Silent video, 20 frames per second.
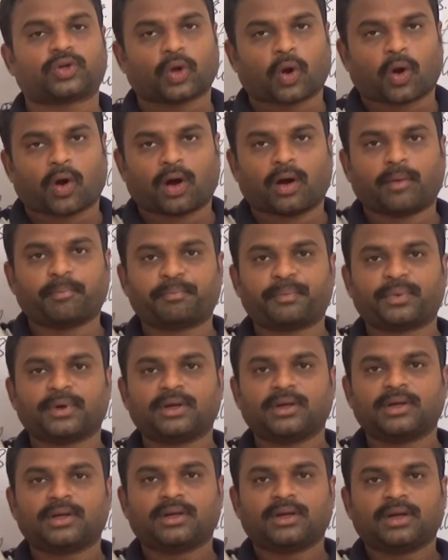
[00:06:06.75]
top,
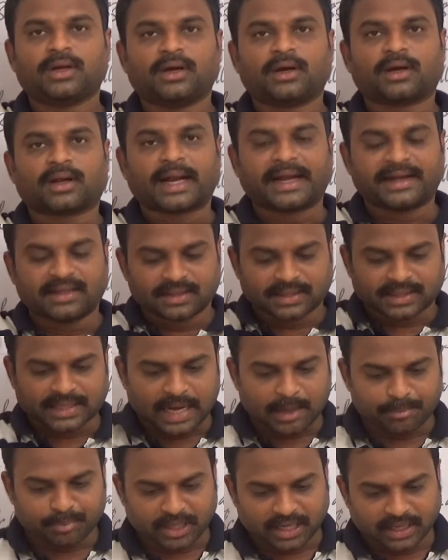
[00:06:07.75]
write in the
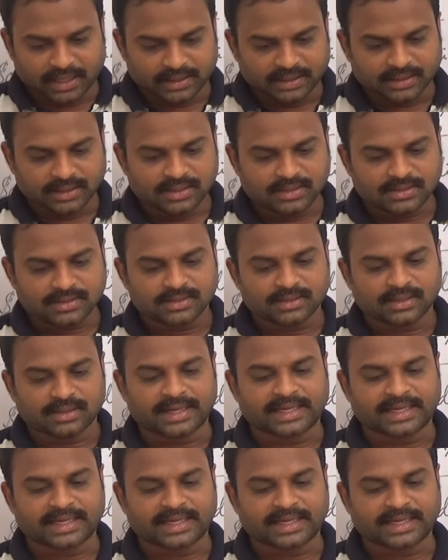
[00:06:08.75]
capital letters.